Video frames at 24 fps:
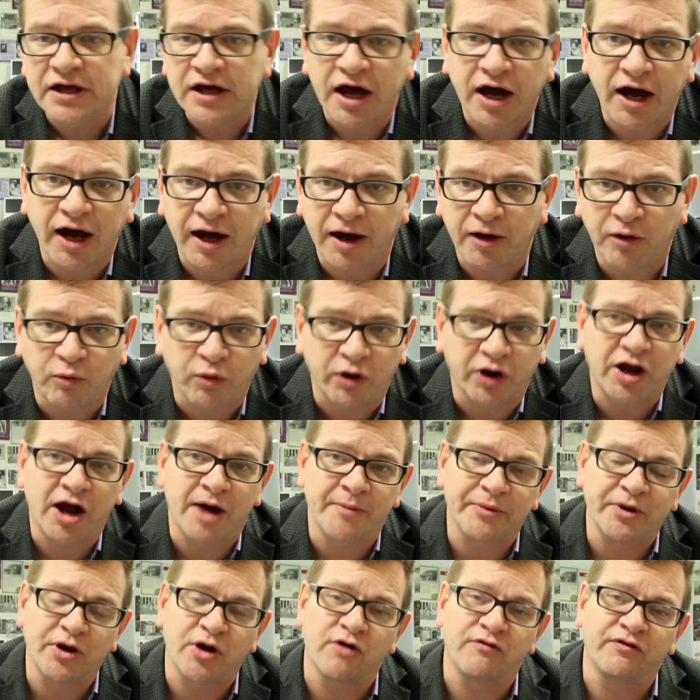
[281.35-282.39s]
Uh, we're
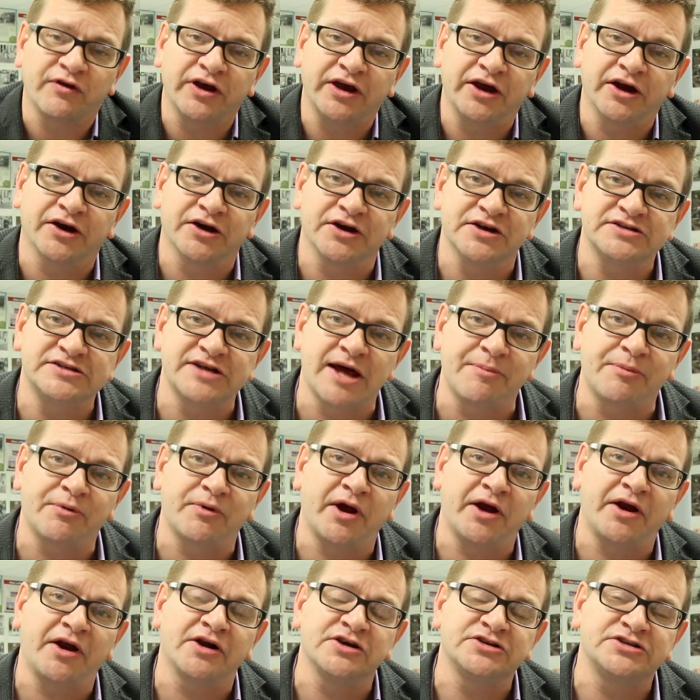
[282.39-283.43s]
coming over here to
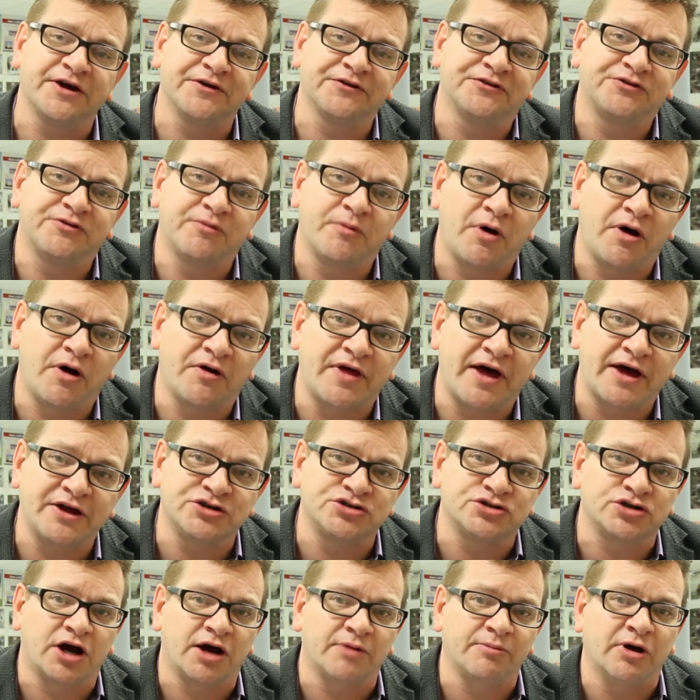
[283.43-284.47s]
separate ourselves from all that
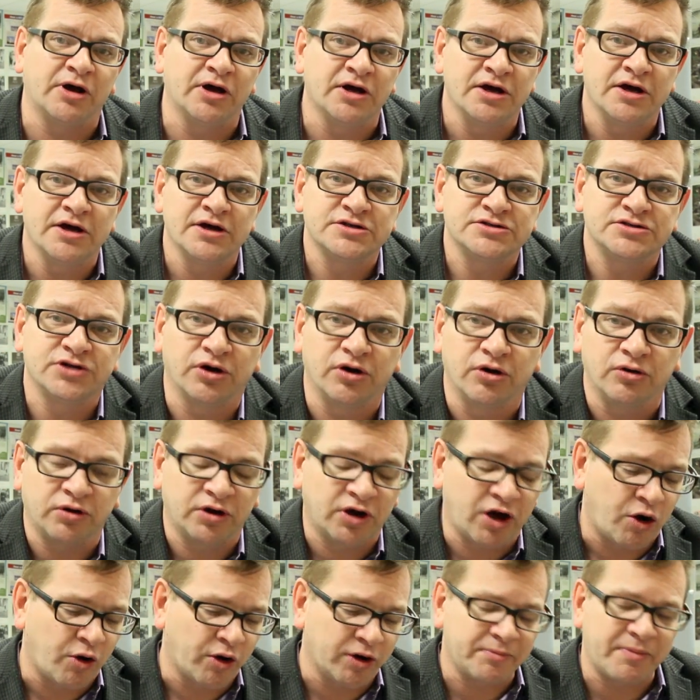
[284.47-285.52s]
drama. So
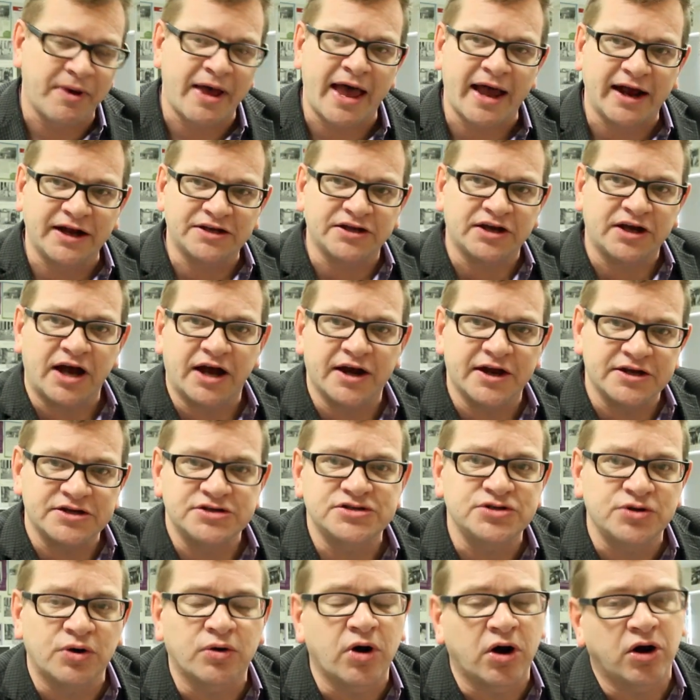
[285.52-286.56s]
going back to kind of
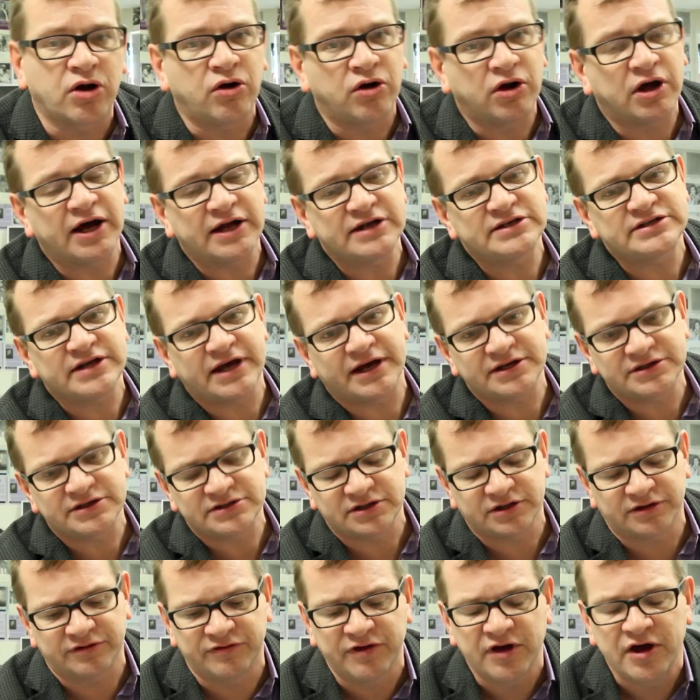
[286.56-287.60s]
historical
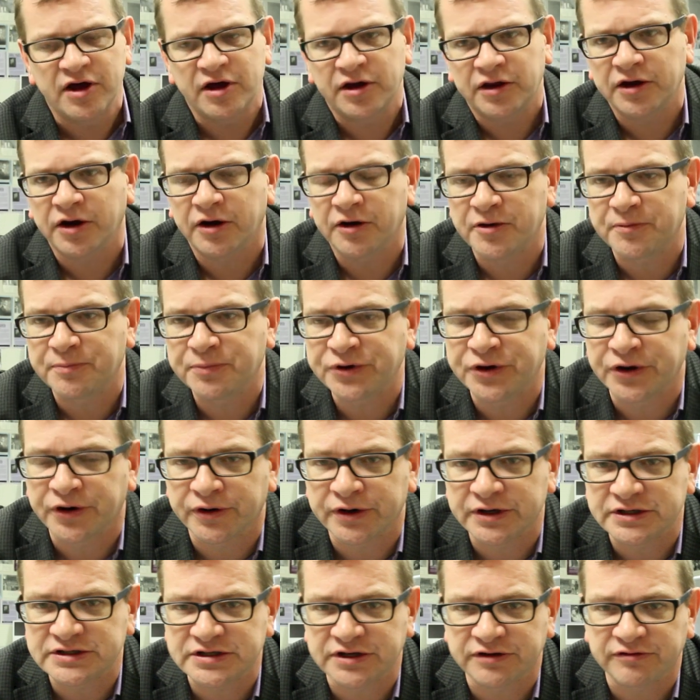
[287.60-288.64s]
context of you know the
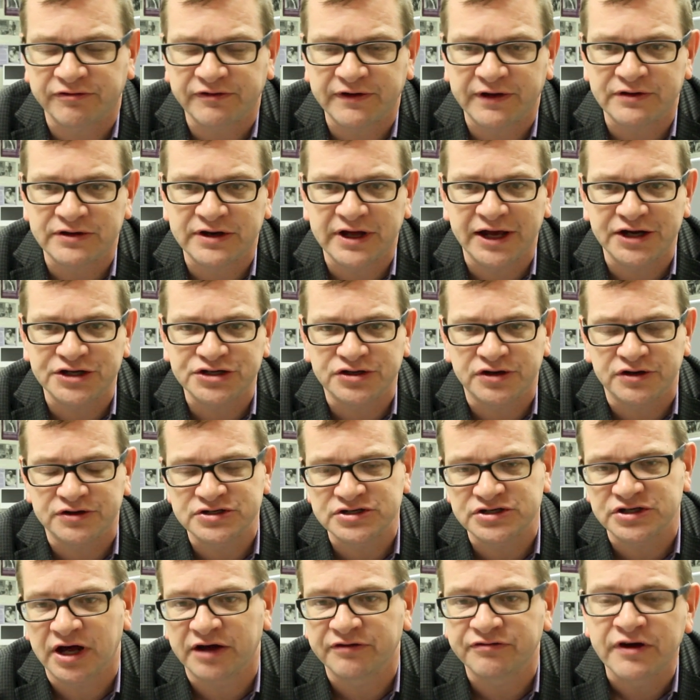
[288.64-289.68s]
Puritan foundational
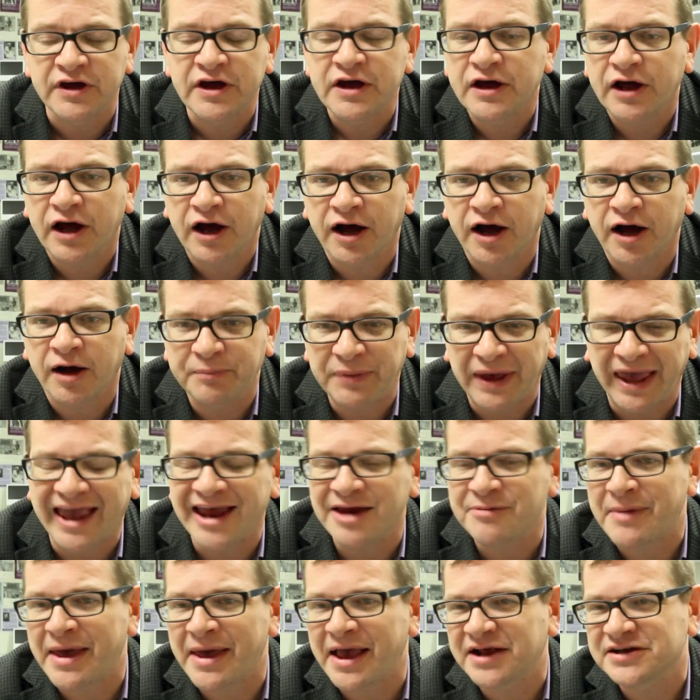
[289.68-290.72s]
stuff, uh,
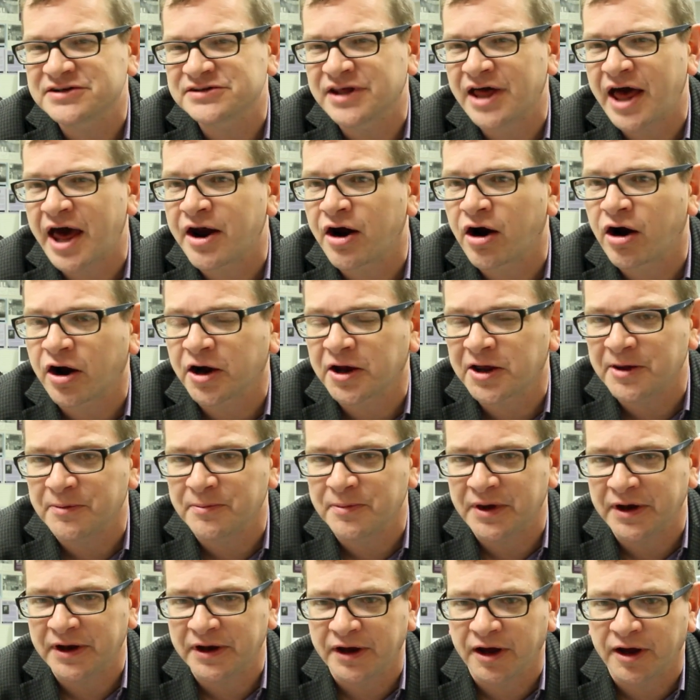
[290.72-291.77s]
Paine makes that
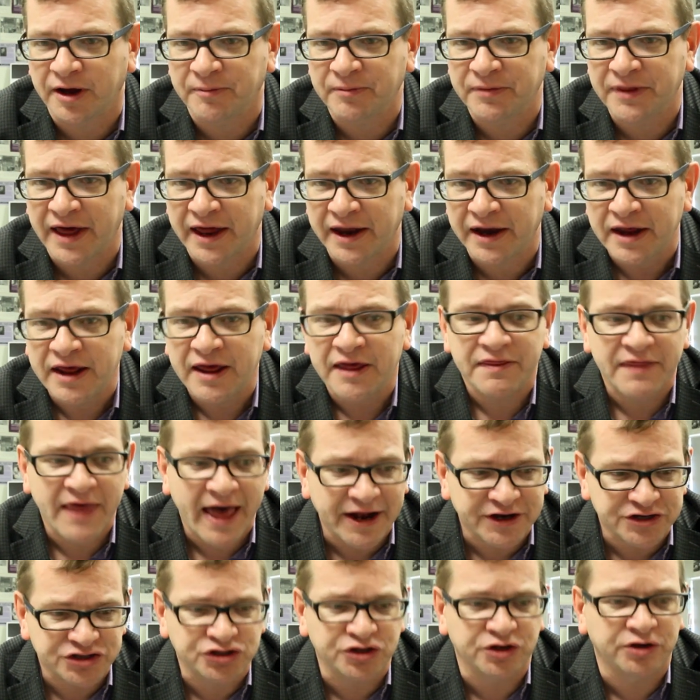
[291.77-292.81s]
argument um, that
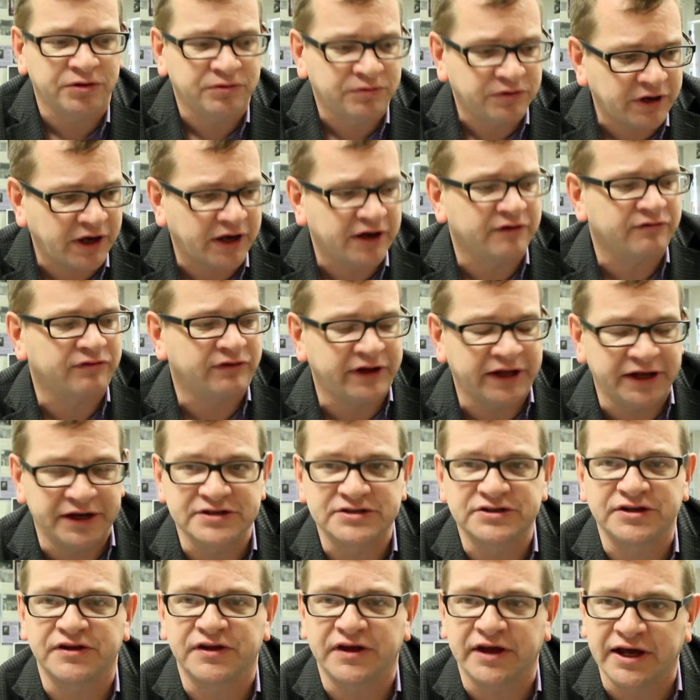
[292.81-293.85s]
that should kind of lead
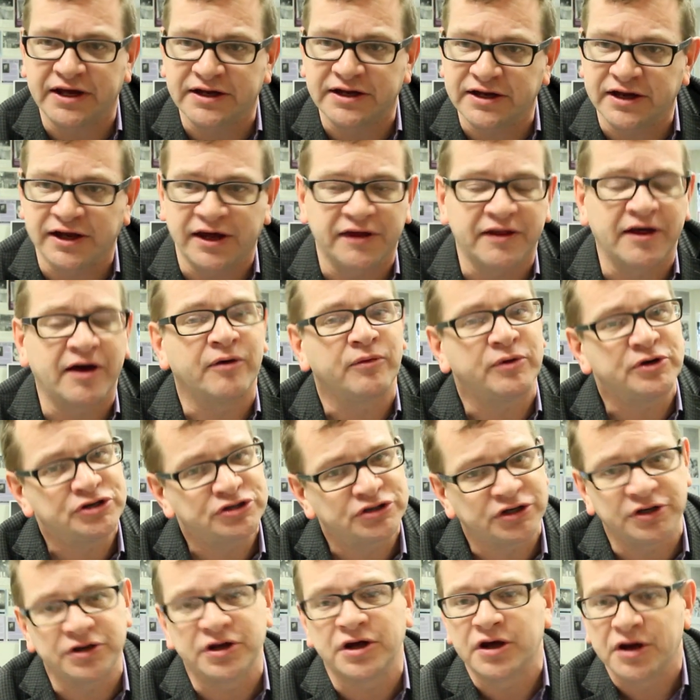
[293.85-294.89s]
us to the idea that we
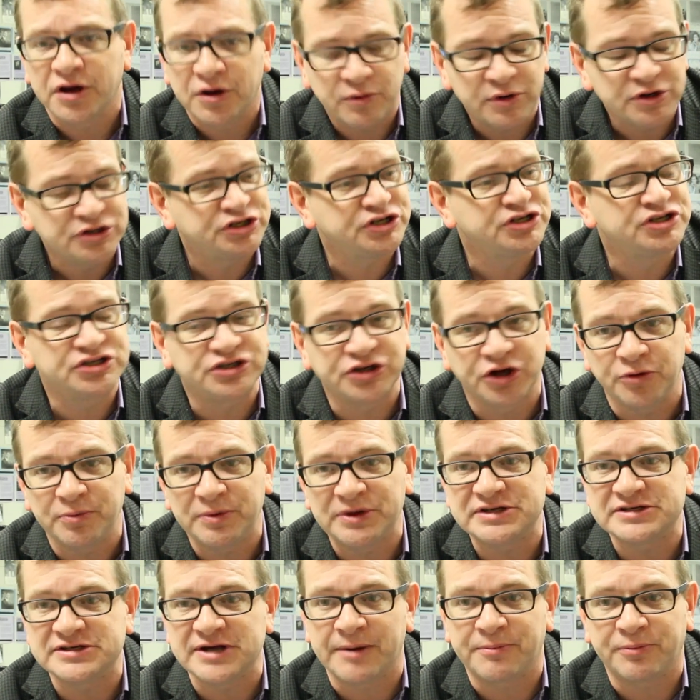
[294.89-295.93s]
should we should still
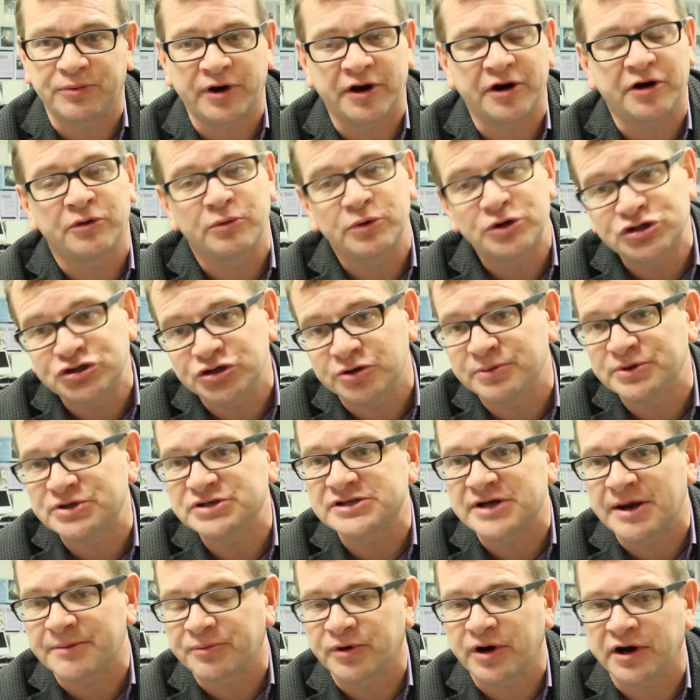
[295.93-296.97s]
be separated, or we should be
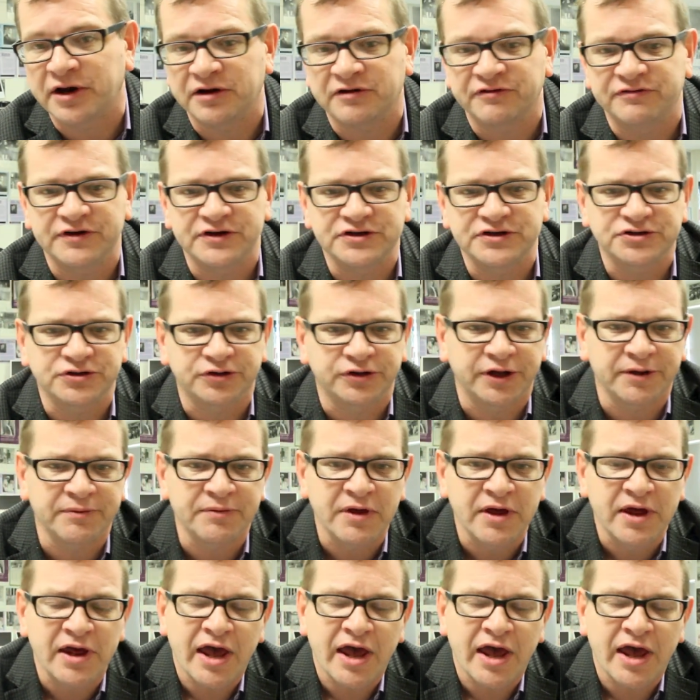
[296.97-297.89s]
separated officially.